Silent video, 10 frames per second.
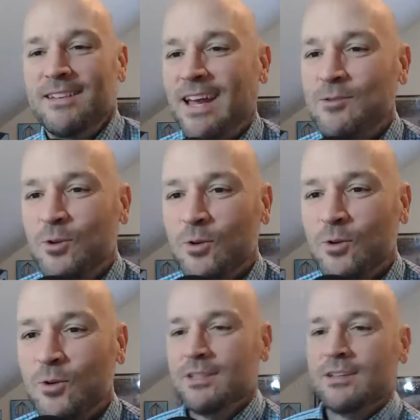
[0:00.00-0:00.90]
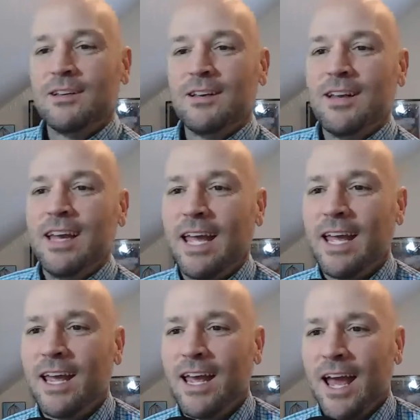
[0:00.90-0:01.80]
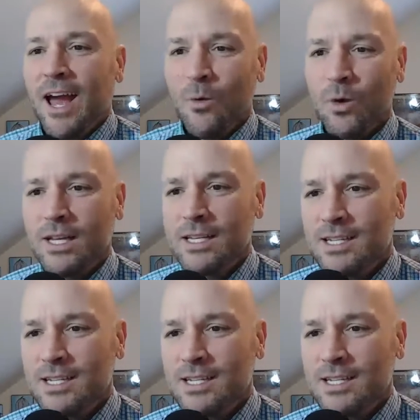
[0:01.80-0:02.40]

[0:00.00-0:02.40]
How true. And well,